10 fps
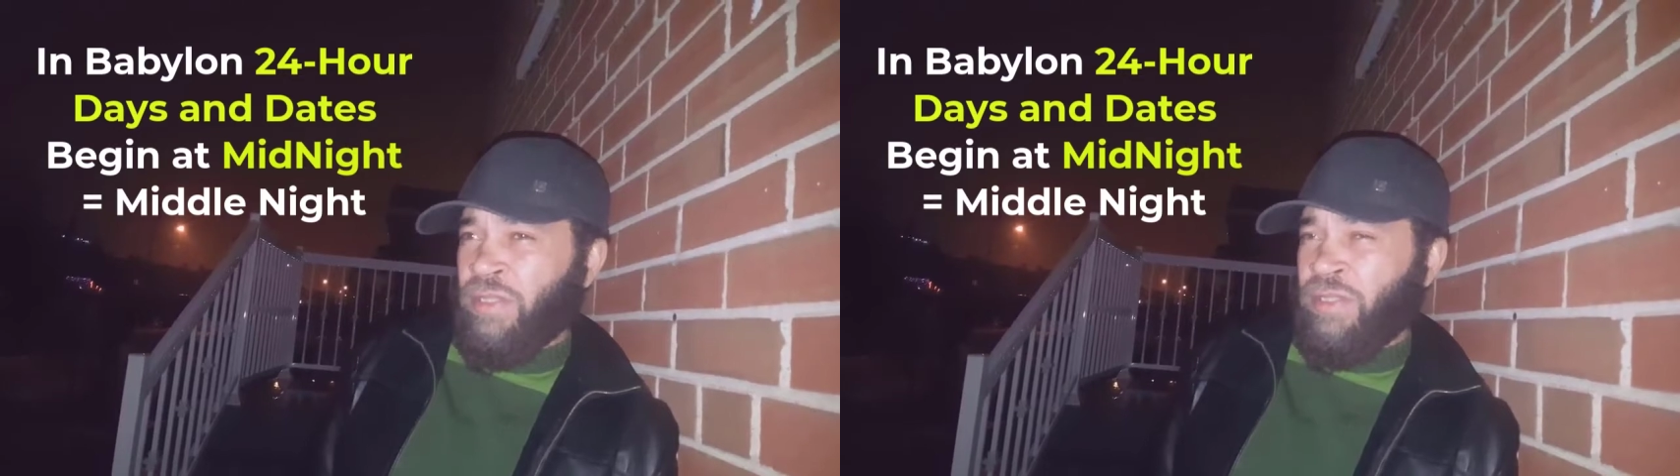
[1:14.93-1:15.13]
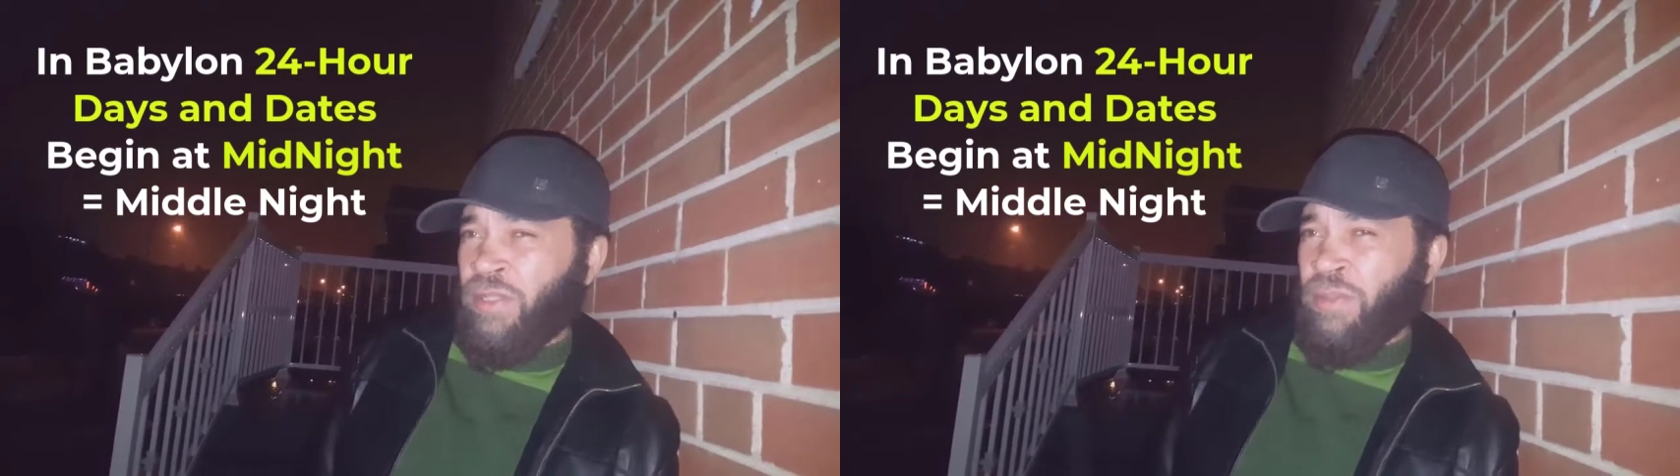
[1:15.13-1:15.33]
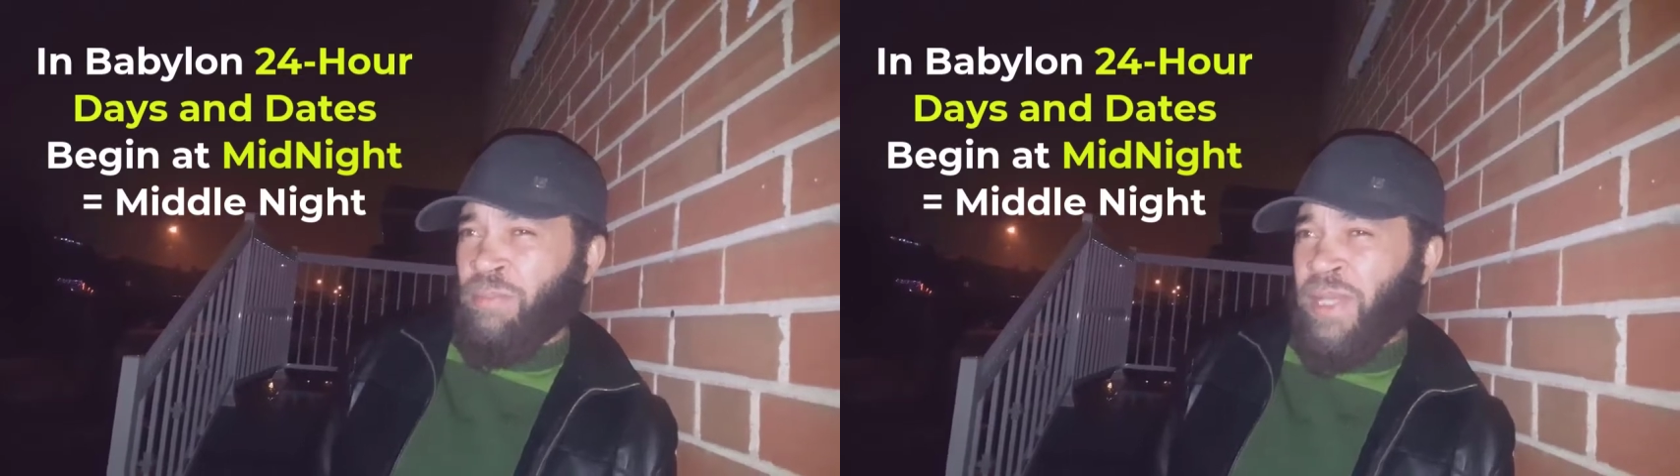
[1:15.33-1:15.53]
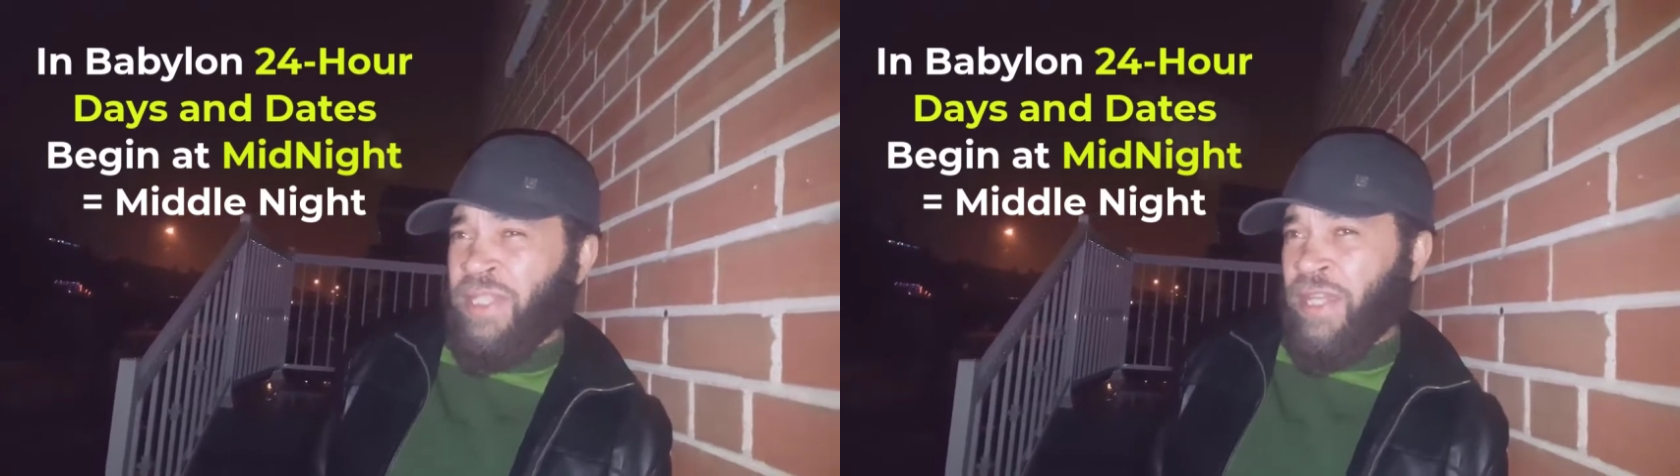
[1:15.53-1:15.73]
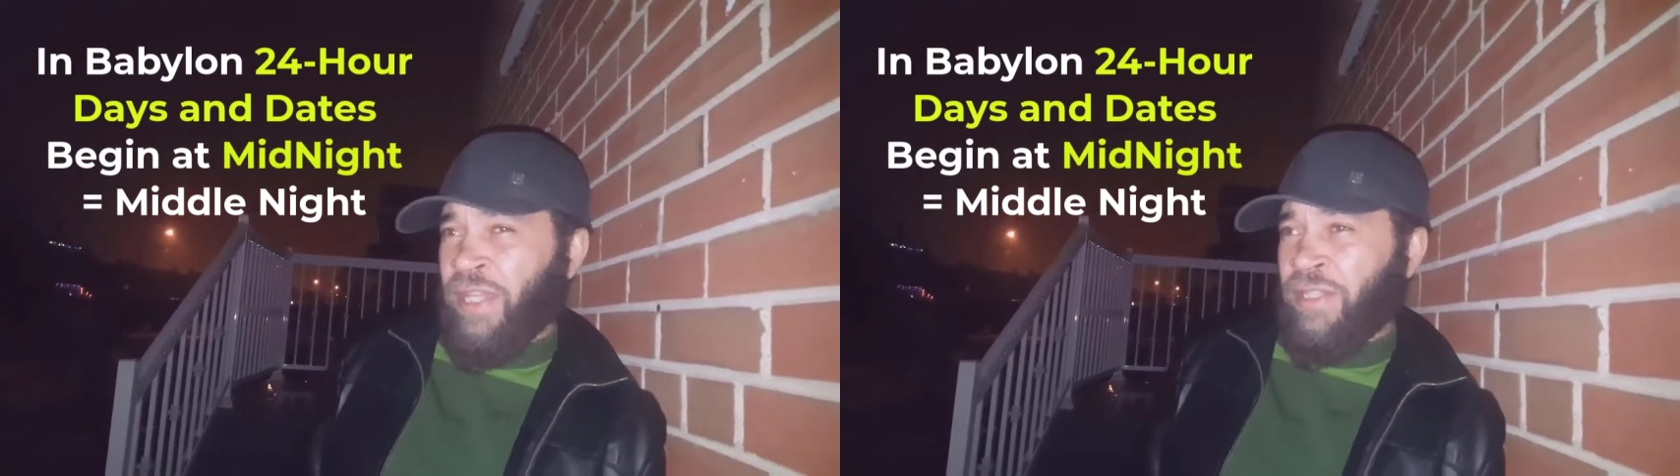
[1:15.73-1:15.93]
So
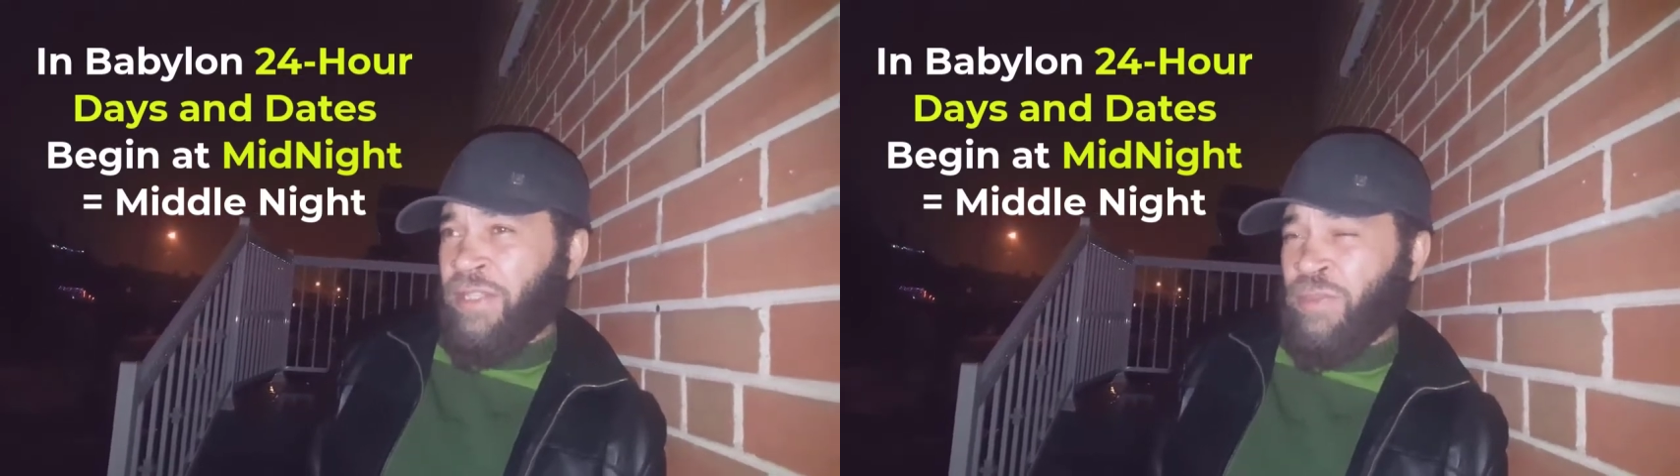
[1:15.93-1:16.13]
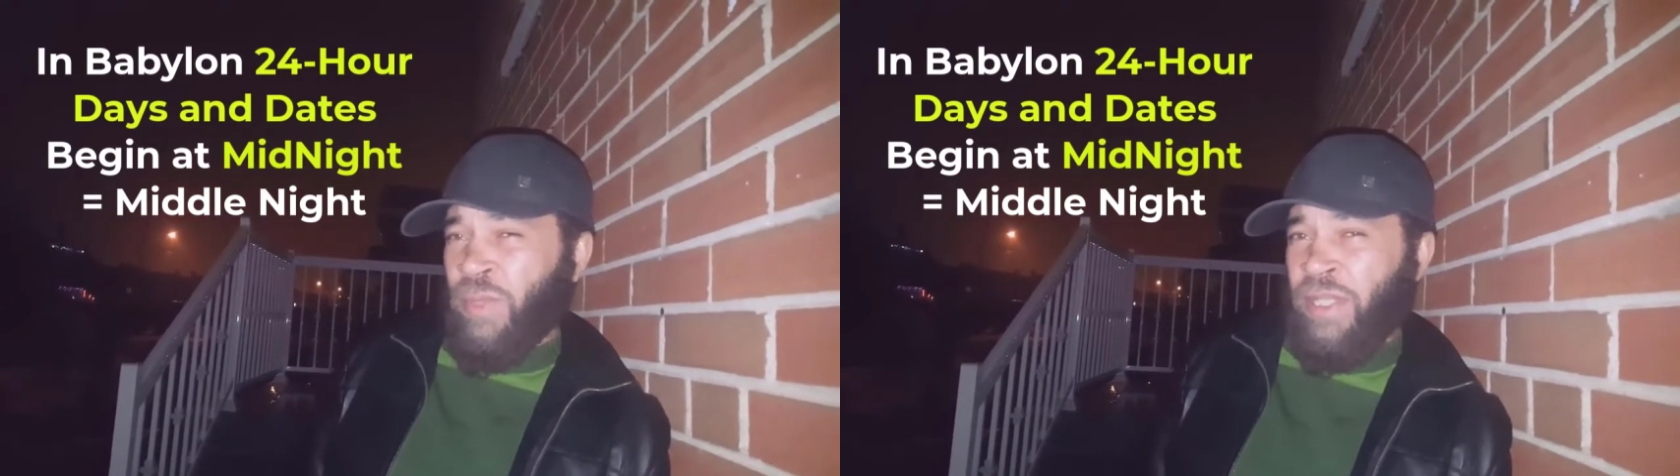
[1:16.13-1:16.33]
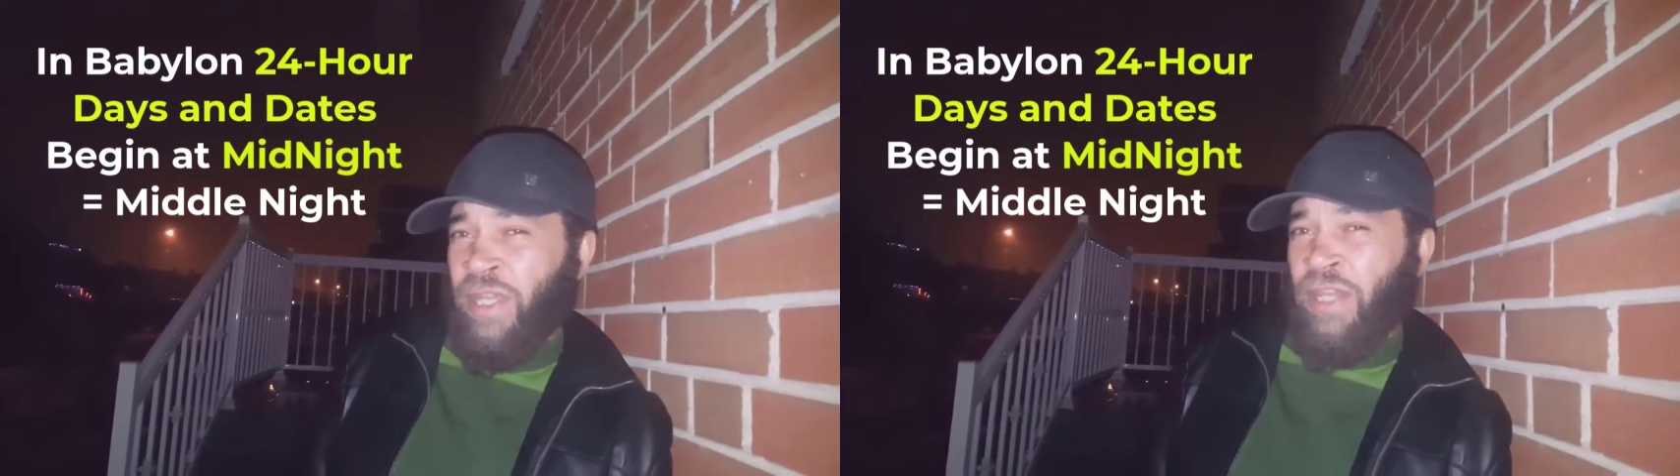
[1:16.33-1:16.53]
midnight is when